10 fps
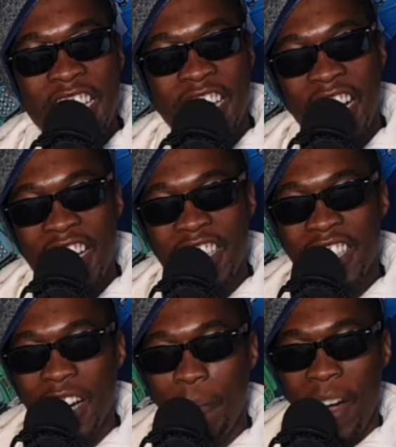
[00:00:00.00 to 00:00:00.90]

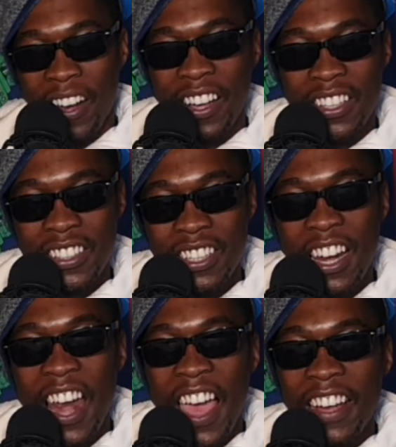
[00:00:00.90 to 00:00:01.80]
international market
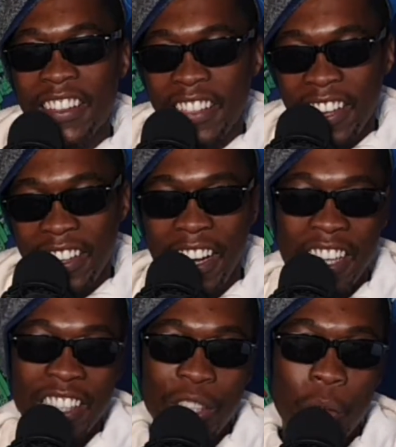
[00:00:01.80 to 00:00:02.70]
like that.
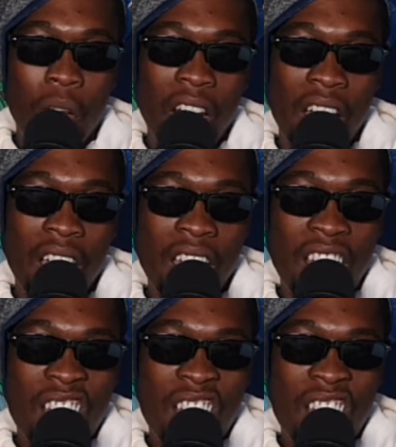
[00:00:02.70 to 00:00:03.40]
I just want to